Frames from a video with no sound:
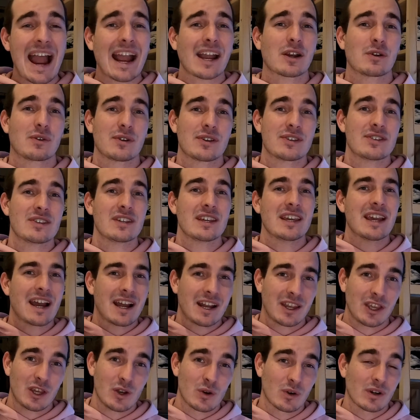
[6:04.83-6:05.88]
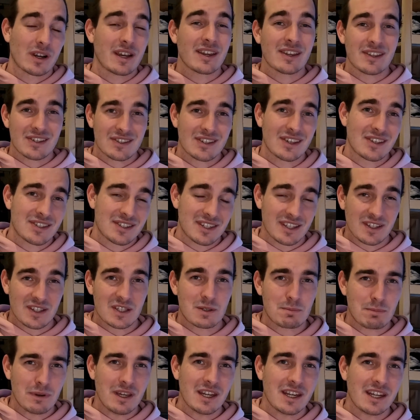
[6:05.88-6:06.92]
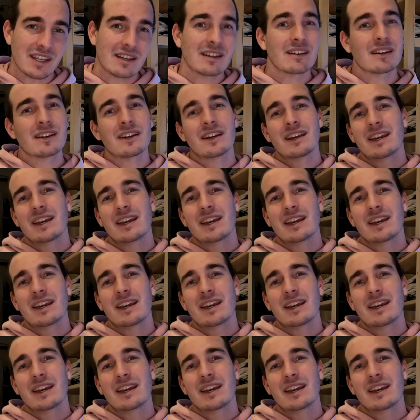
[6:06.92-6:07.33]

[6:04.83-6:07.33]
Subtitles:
accuracy at your existing speed